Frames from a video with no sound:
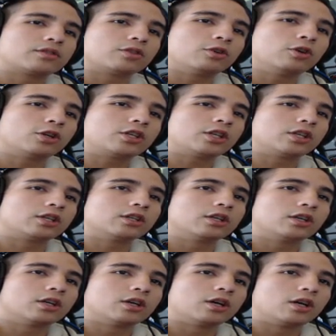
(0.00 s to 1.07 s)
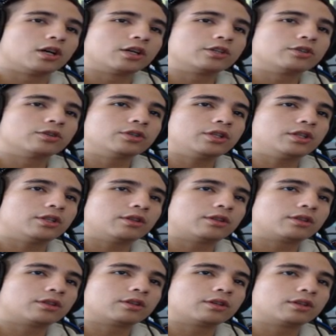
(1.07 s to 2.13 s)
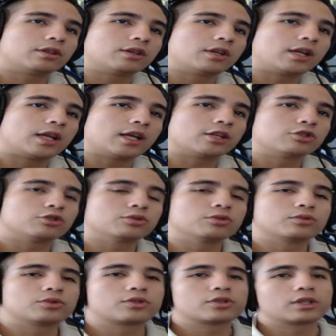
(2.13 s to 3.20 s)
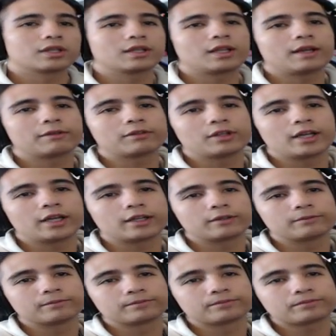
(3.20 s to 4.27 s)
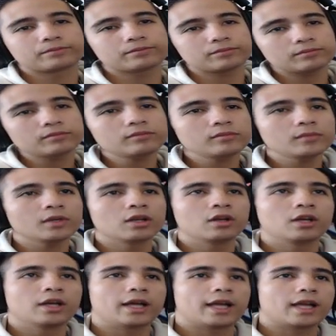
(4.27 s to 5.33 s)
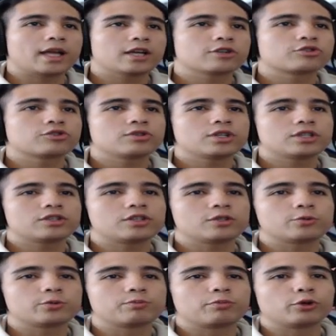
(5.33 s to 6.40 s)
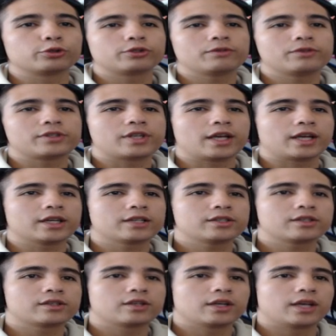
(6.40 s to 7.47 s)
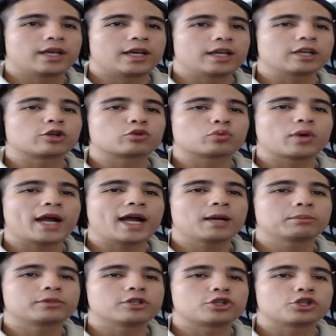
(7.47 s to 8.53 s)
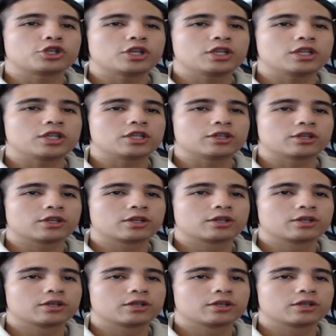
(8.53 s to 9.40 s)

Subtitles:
hooking underneath Andrew's left leg. Andrew needs to use both of his hands and grab the shin here